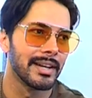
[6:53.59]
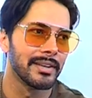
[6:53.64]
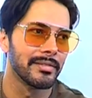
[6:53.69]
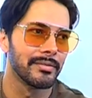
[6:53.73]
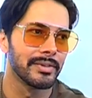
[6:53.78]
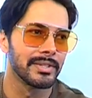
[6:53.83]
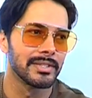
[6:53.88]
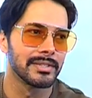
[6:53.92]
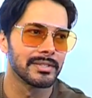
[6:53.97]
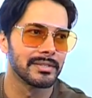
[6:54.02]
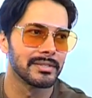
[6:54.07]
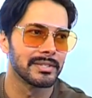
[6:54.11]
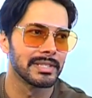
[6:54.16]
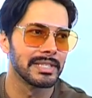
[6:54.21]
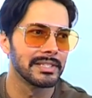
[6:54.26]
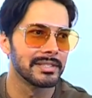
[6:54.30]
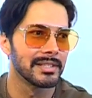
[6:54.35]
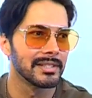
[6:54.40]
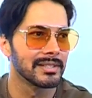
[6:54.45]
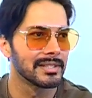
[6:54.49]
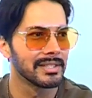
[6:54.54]
Life is
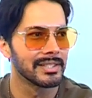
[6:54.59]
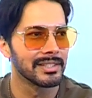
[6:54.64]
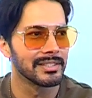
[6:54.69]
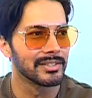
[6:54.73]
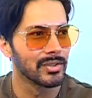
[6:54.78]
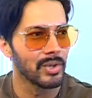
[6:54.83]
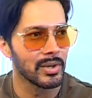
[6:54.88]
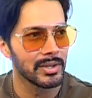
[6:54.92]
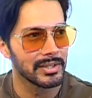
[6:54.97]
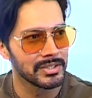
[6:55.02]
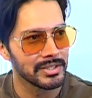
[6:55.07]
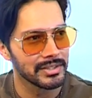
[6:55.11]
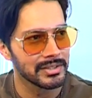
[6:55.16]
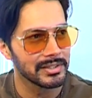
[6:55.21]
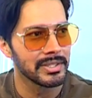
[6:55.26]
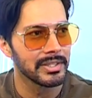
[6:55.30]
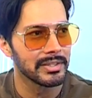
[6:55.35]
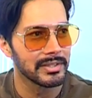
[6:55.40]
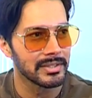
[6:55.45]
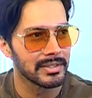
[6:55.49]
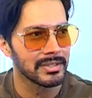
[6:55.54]
360, it's not
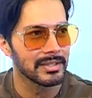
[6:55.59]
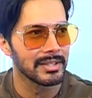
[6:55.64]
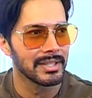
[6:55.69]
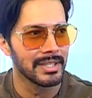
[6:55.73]
just this